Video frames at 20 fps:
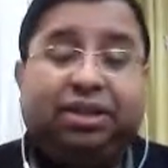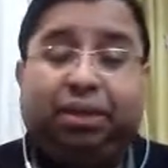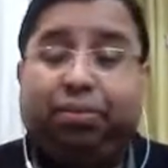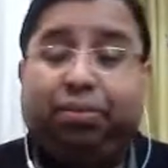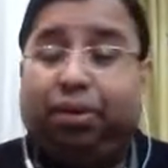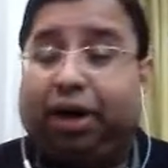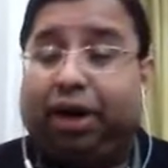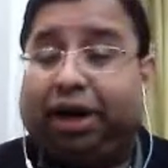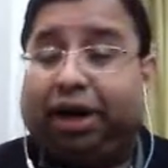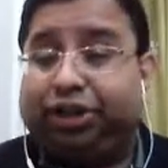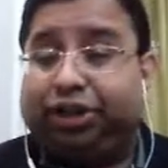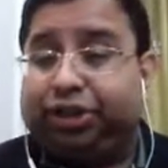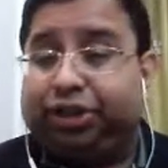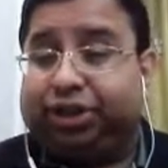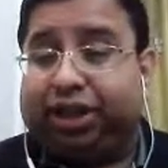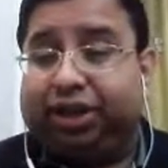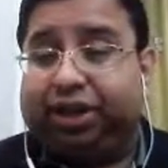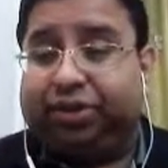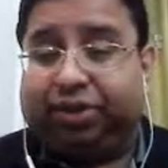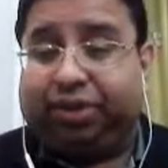Simple
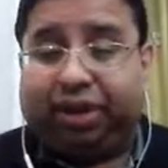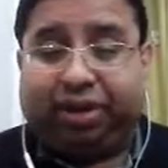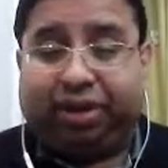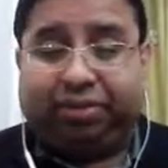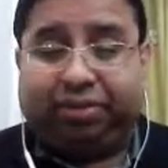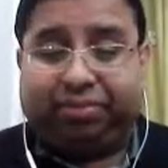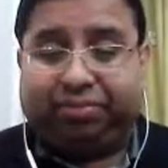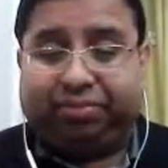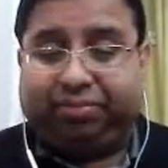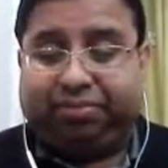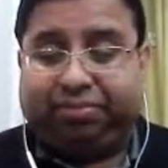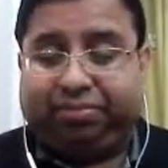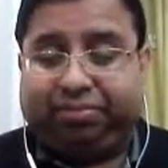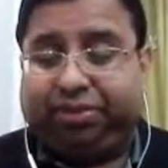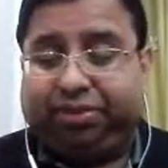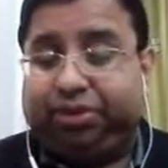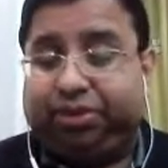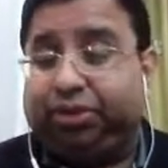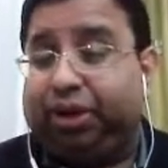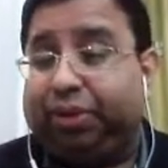attitude scale you have.
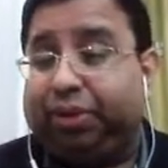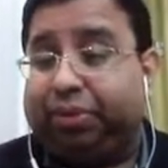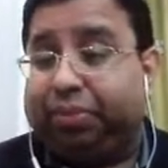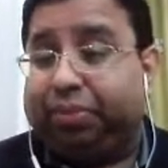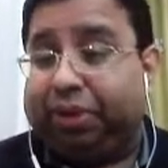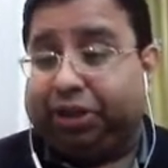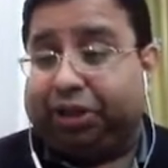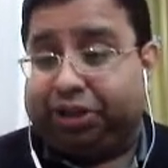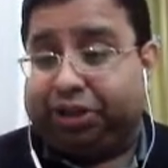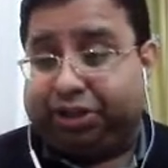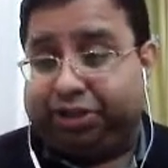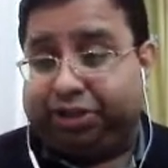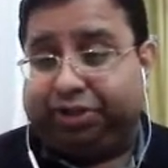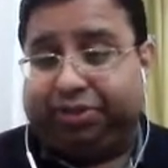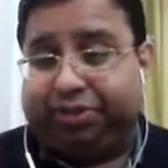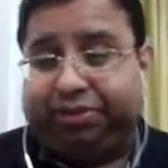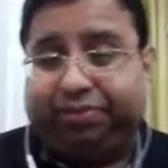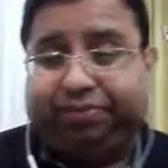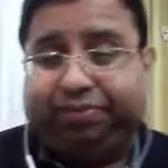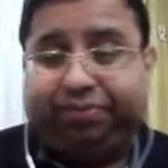So you have to mention.
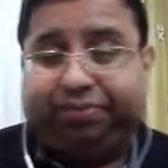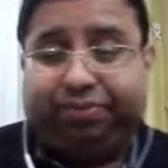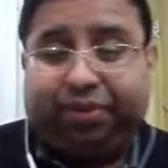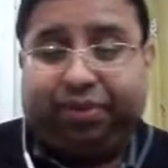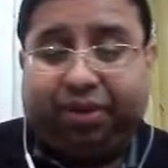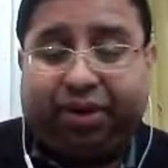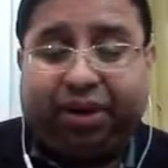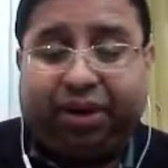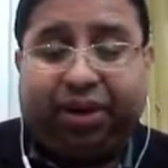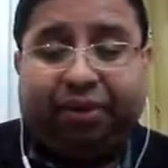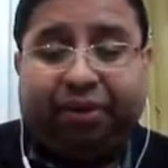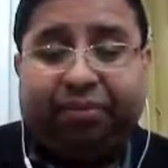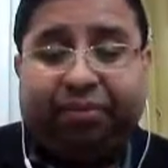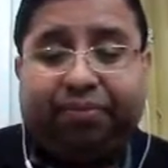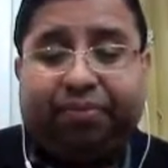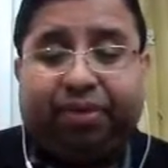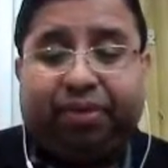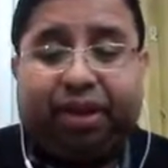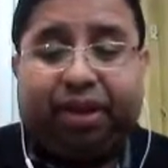Okay.